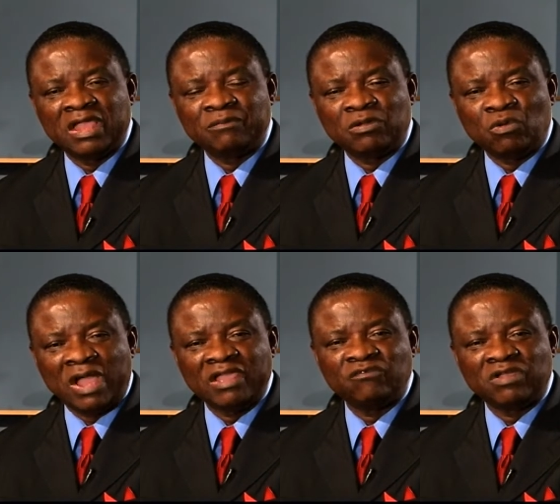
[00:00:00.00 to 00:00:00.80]
my
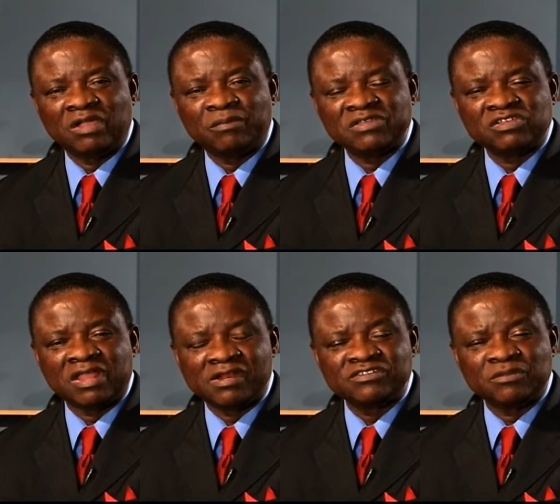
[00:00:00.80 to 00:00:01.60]
wife, uh, Pastor
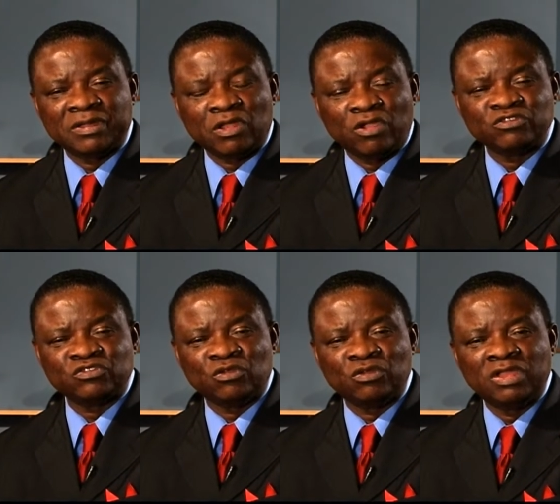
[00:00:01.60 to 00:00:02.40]
Carissa, but
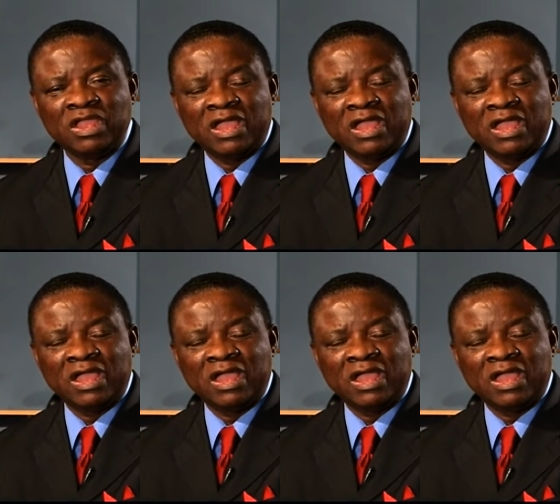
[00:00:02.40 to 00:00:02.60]
also